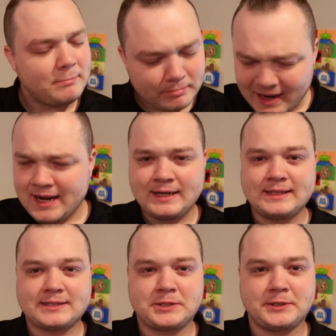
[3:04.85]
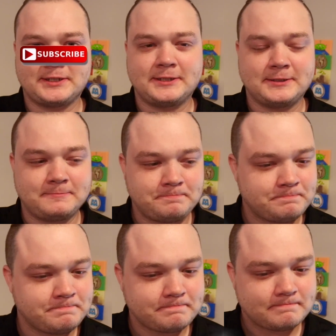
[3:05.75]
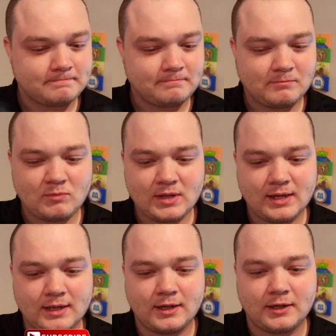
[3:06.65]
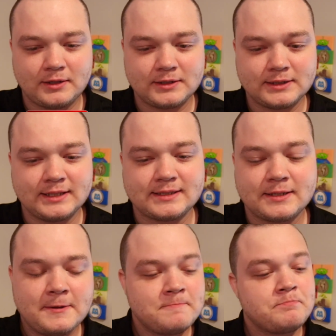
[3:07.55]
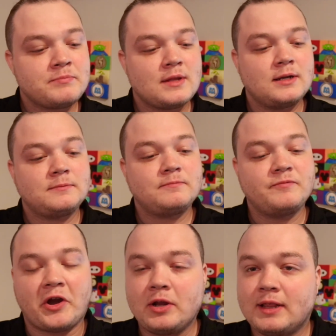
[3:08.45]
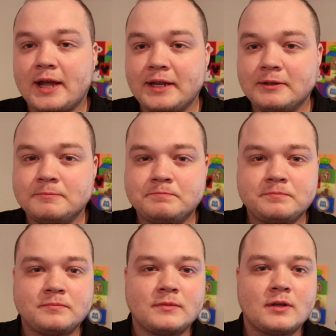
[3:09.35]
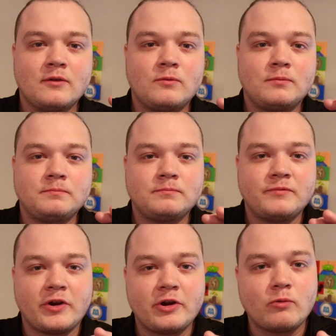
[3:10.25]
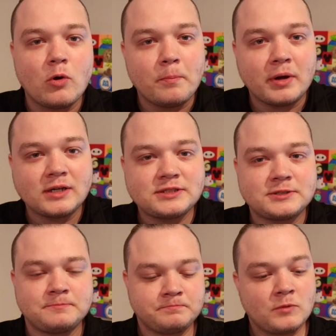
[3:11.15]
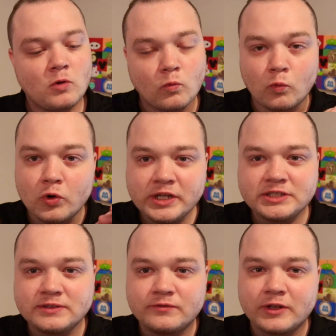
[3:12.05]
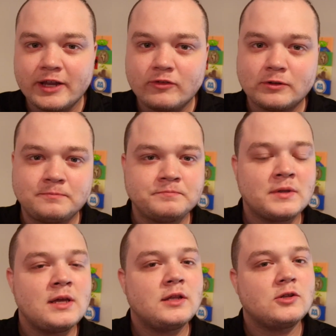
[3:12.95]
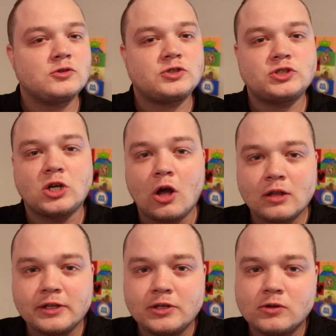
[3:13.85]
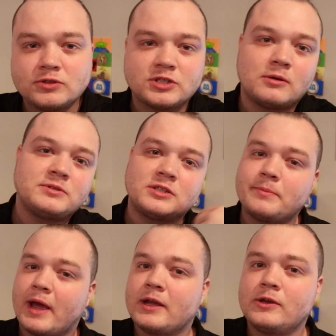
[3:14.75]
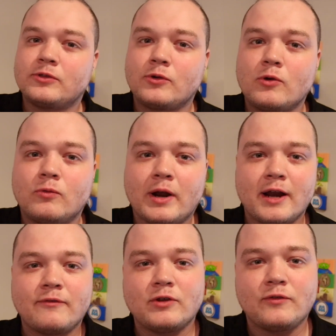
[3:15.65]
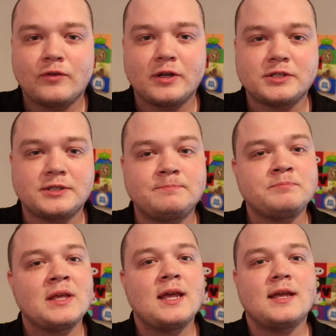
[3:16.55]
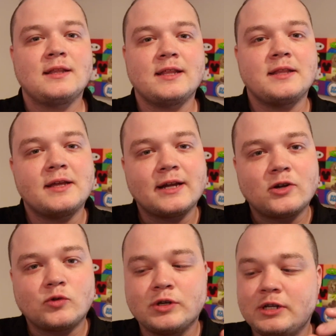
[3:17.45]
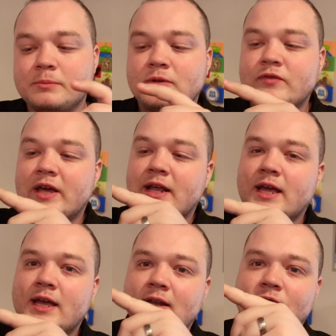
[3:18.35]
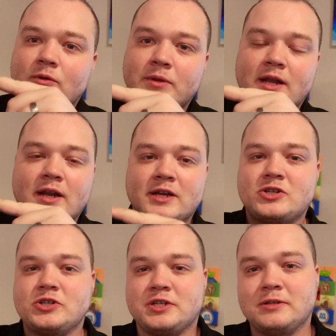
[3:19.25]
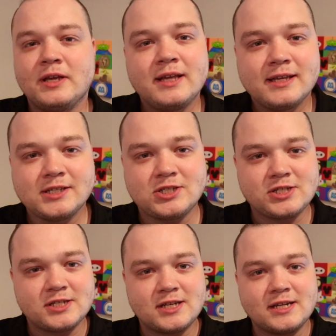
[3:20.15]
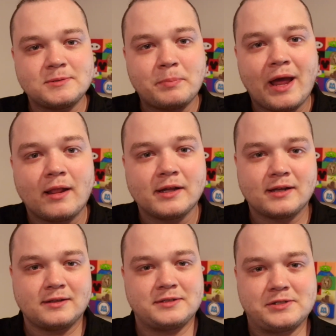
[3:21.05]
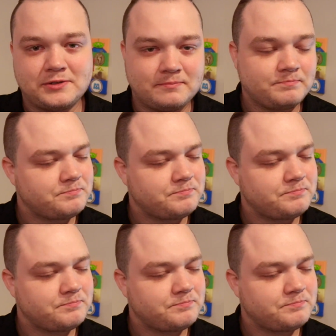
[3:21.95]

Man, that's good. Oh, it's very light, very robust, rich in flavor. Those chocolate notes come to the back of your throat right after you finish it, and then that cream of that head from that nitrogen is just a nice palate cleanser.